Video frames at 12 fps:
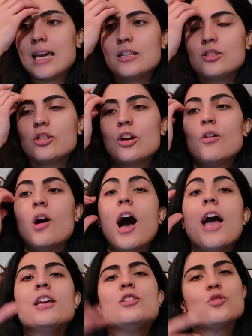And so
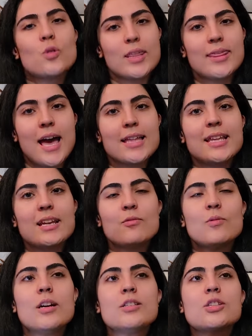I enjoyed that it
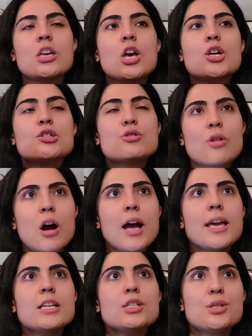was
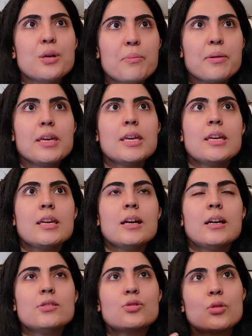trying to be
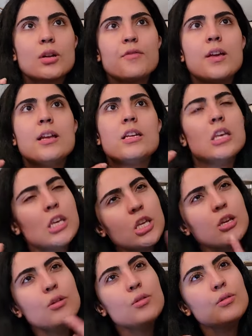a sort of a
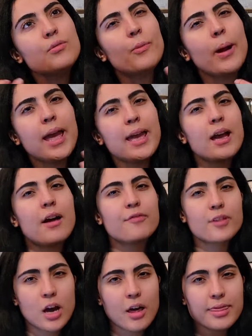new way of
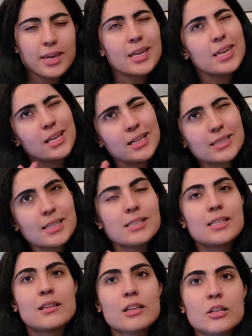gothic, in a sense,
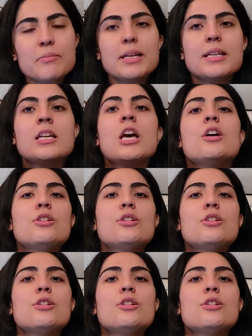a little bit,